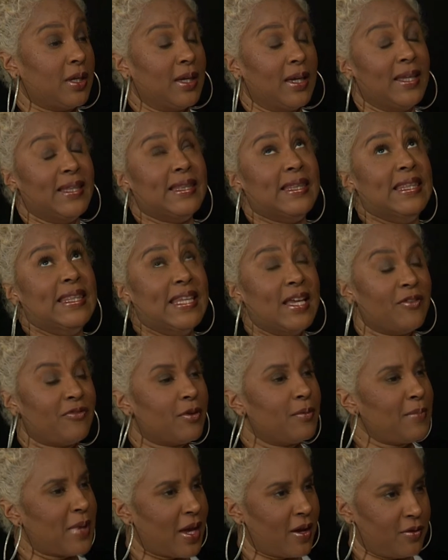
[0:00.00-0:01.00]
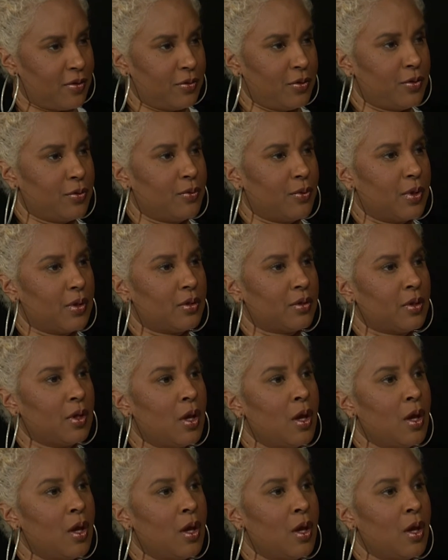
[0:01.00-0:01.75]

it never mattered to us.